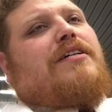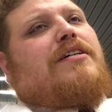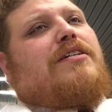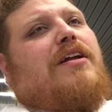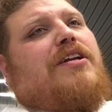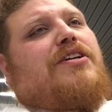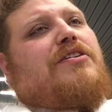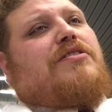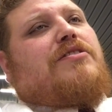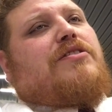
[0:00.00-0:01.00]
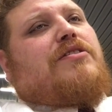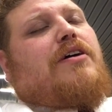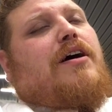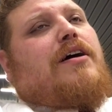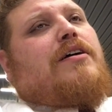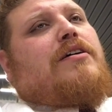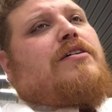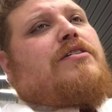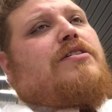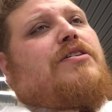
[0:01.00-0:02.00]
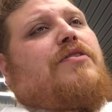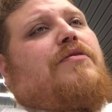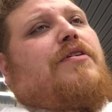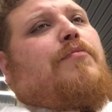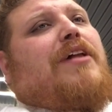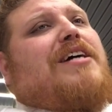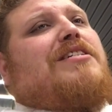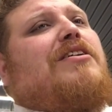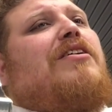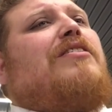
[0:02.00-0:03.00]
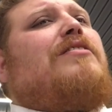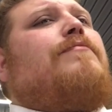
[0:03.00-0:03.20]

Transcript: so that you can screw your plastic on.